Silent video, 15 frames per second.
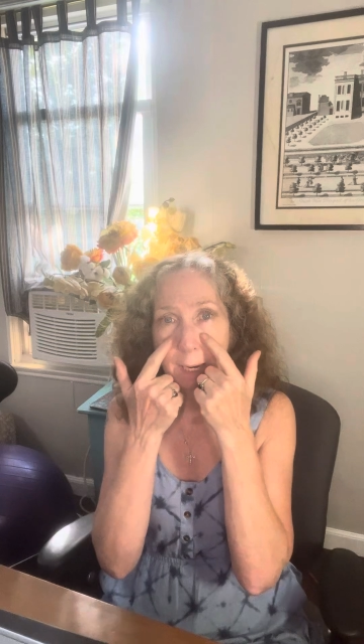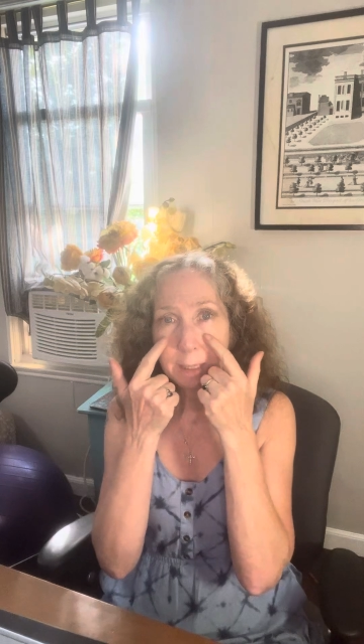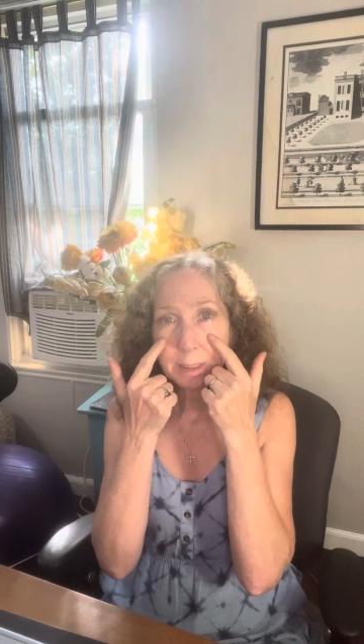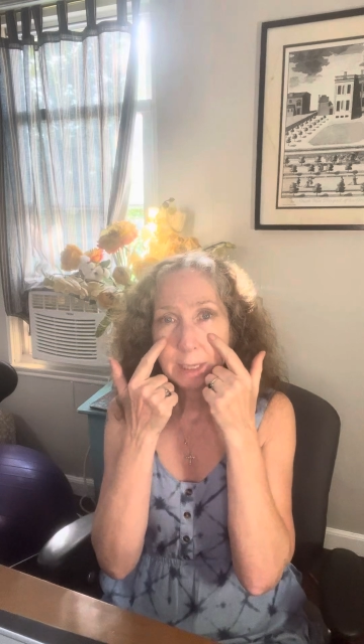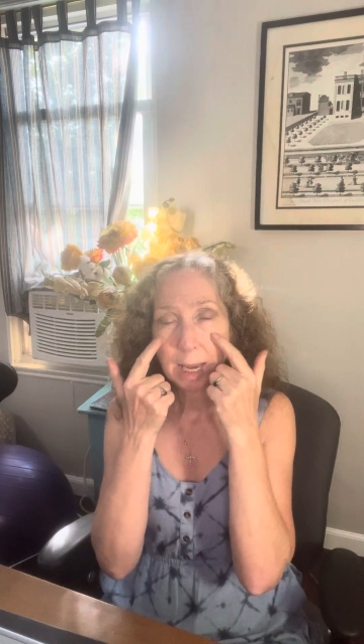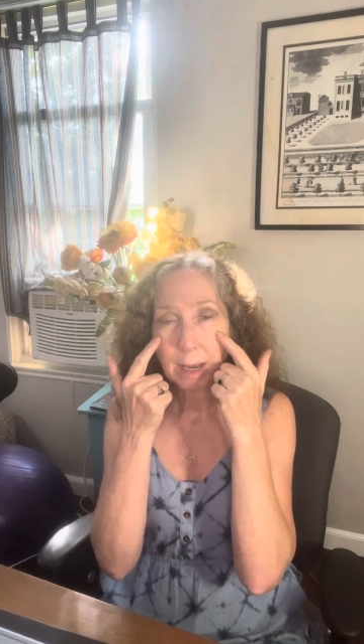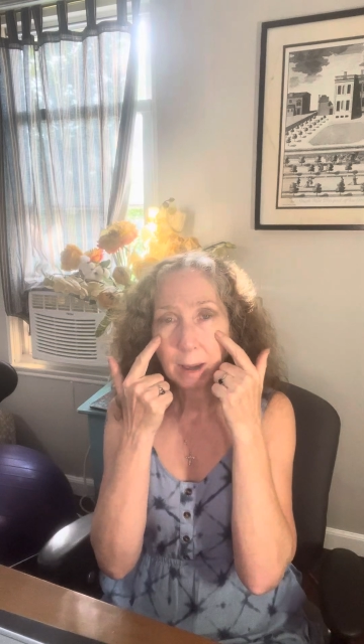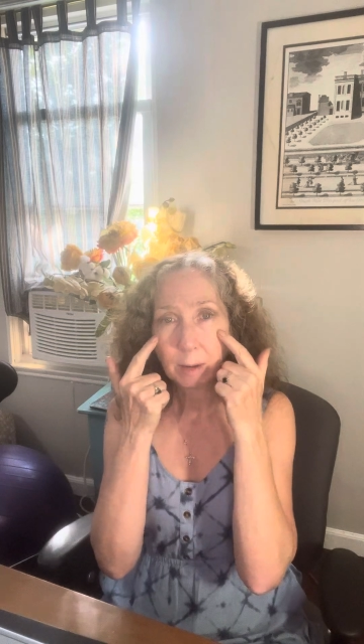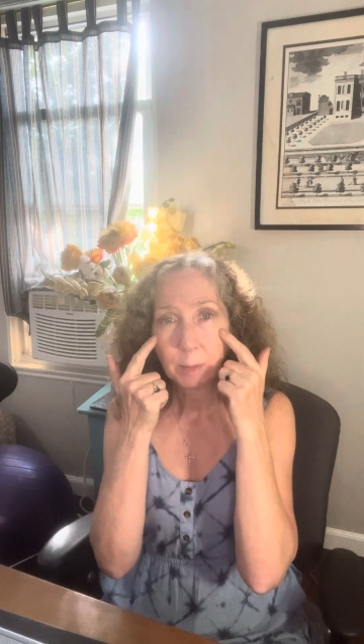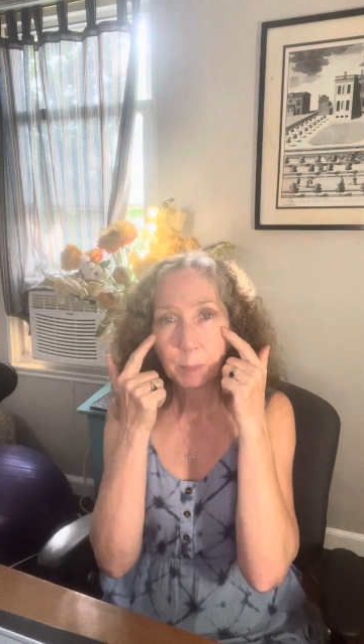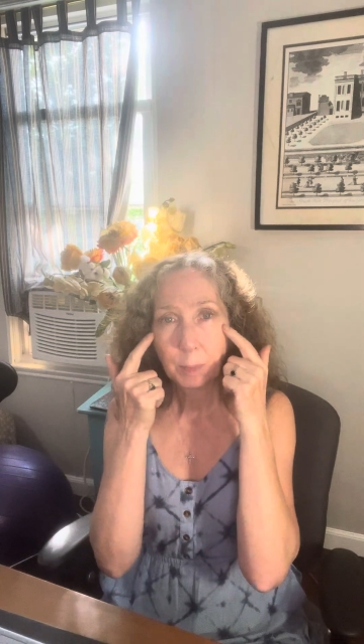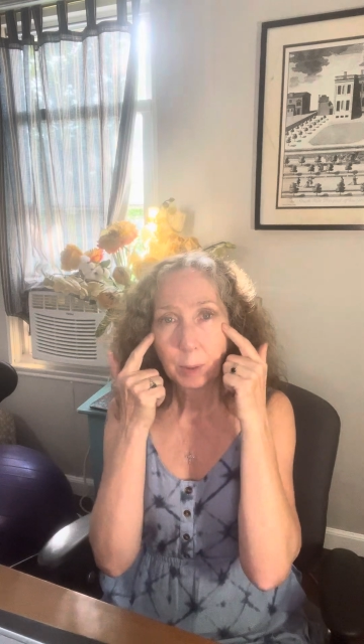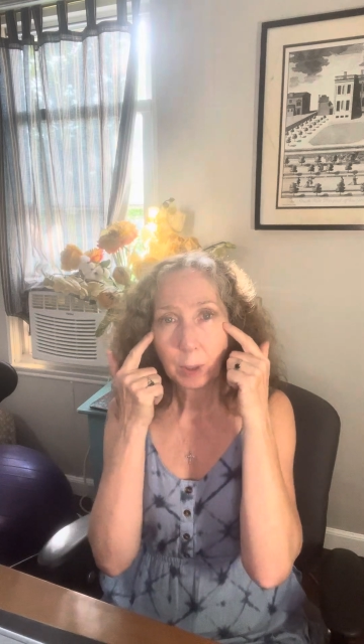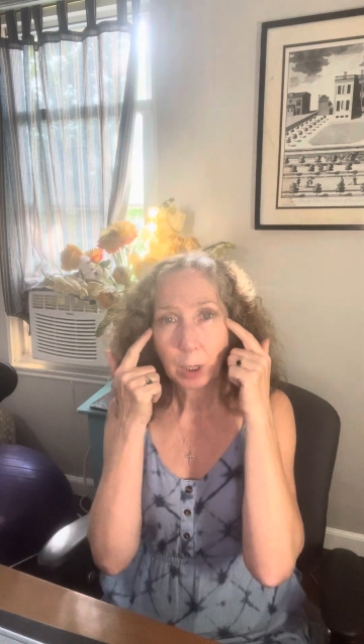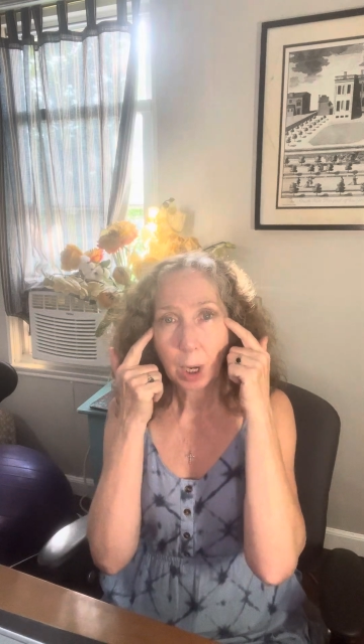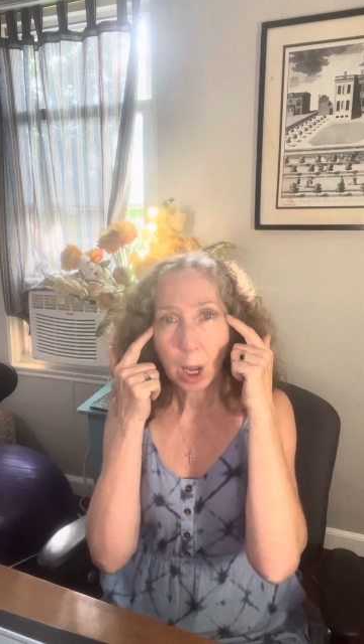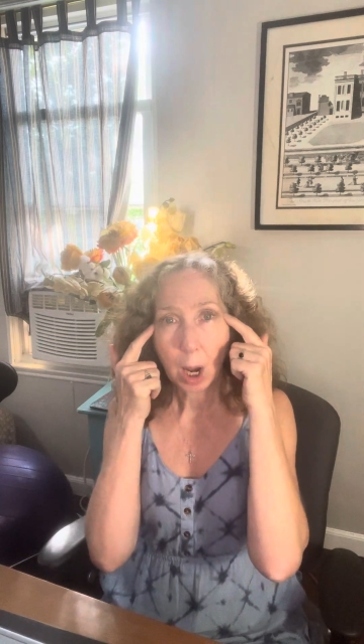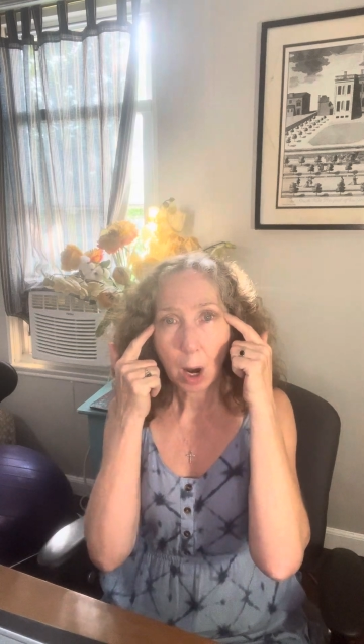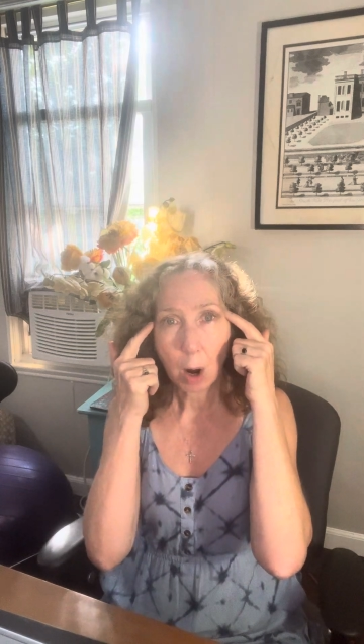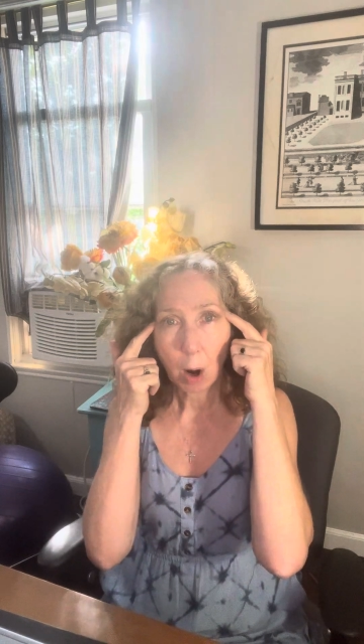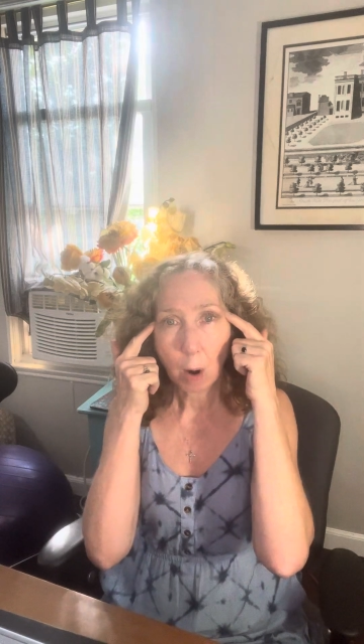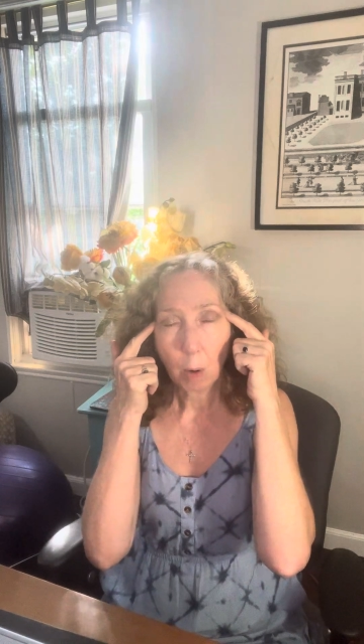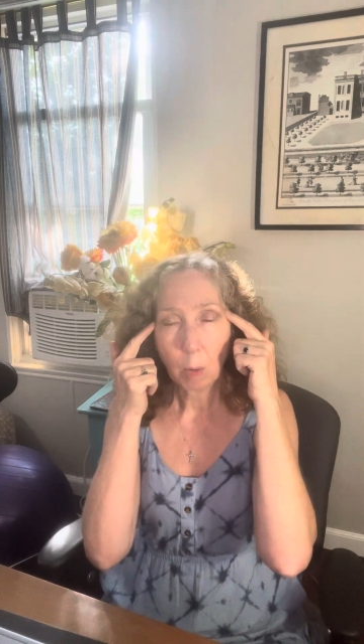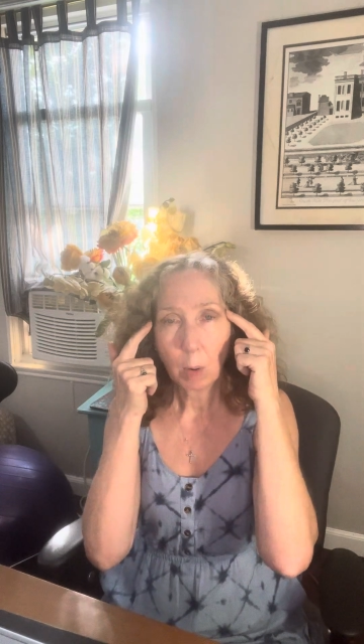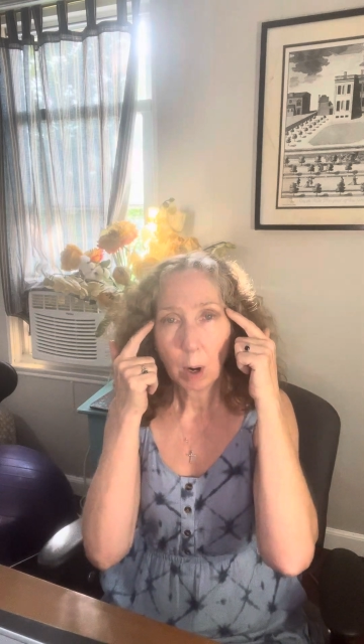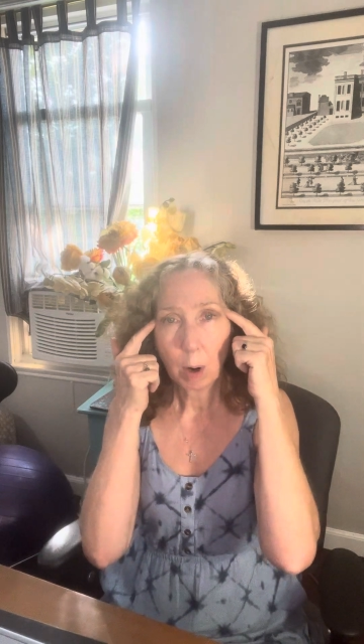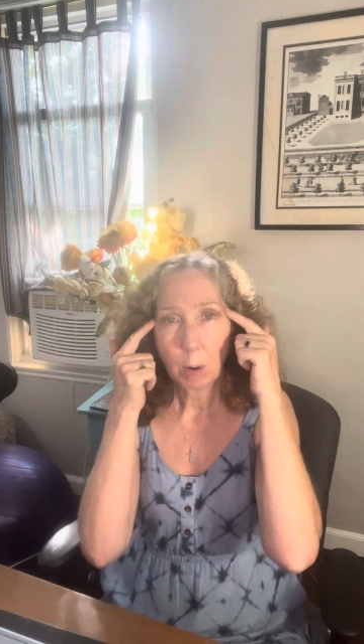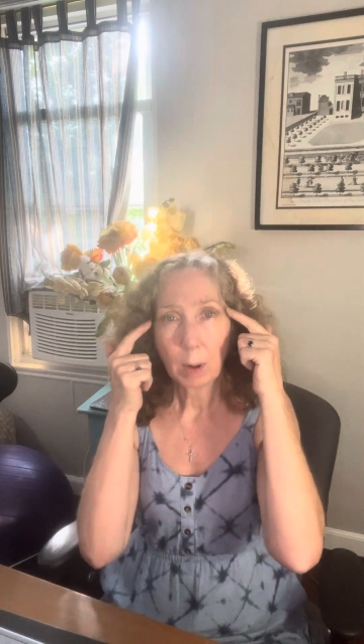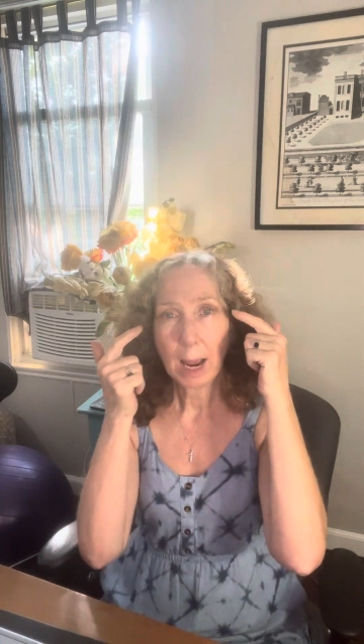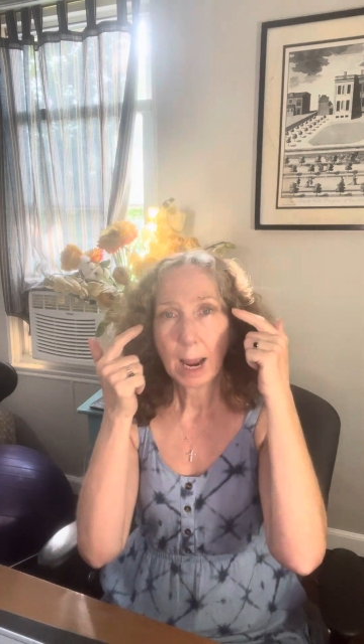down below,
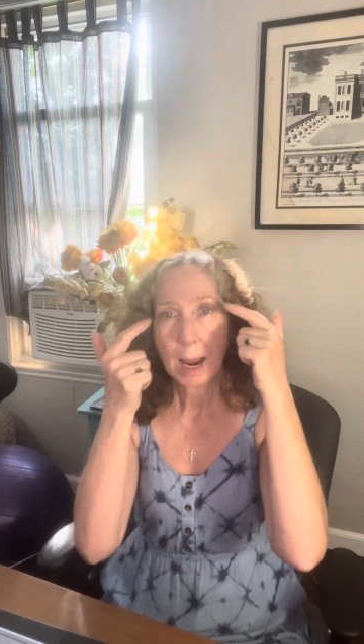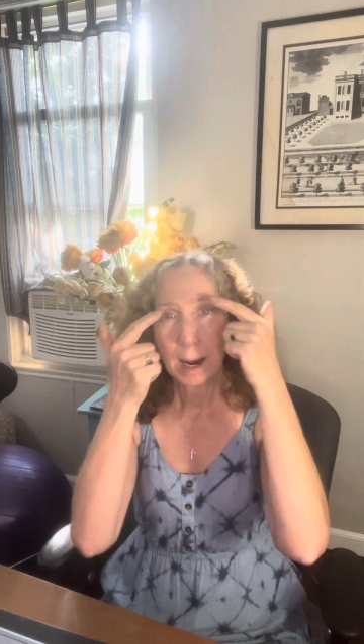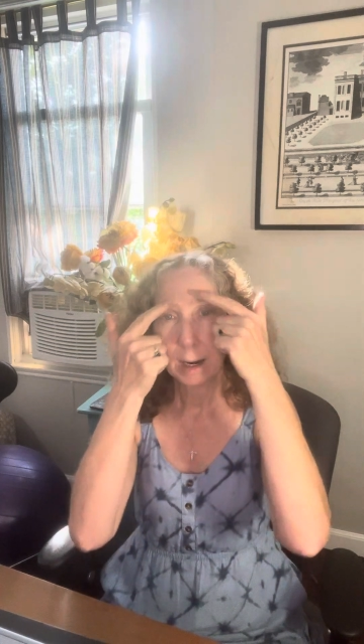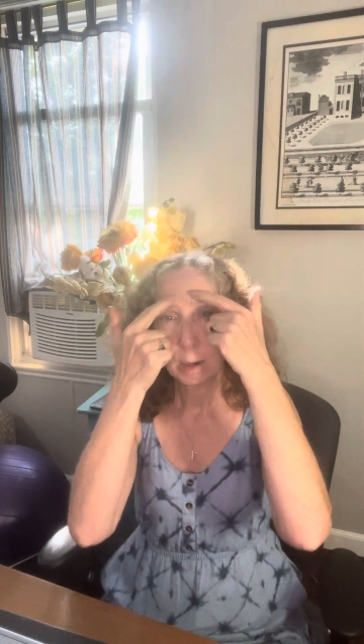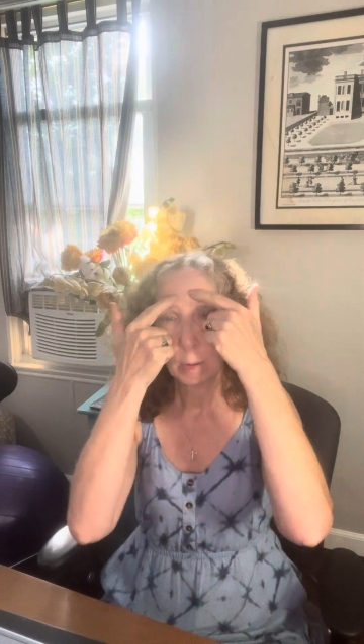okay,